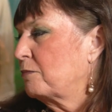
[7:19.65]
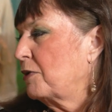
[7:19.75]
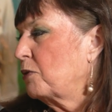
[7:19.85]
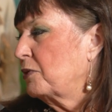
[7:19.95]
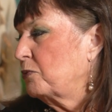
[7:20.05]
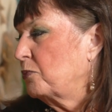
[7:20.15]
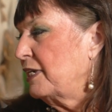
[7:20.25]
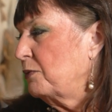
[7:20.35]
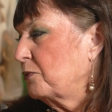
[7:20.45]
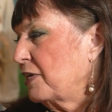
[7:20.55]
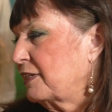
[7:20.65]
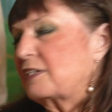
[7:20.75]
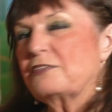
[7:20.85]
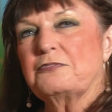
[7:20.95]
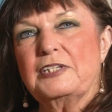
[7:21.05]
But when we were at
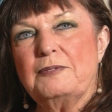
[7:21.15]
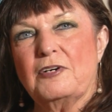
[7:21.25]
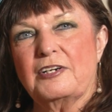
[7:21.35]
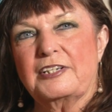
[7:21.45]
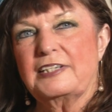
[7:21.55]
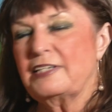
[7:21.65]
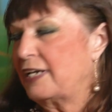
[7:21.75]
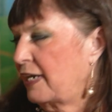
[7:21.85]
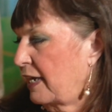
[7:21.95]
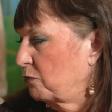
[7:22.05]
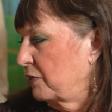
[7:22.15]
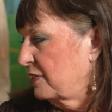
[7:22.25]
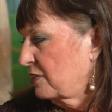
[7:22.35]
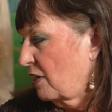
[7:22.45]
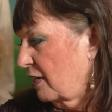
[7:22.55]
the flea market and we
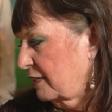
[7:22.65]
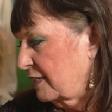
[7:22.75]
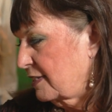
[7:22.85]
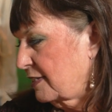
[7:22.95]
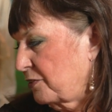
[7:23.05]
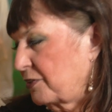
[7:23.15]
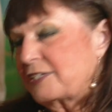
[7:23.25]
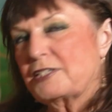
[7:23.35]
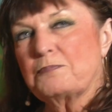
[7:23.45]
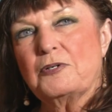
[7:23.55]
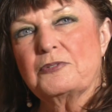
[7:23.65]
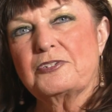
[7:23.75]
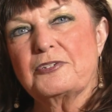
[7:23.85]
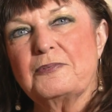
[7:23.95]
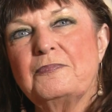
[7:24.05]
saw this circus
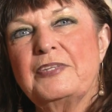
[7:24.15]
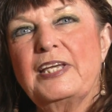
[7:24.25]
poster,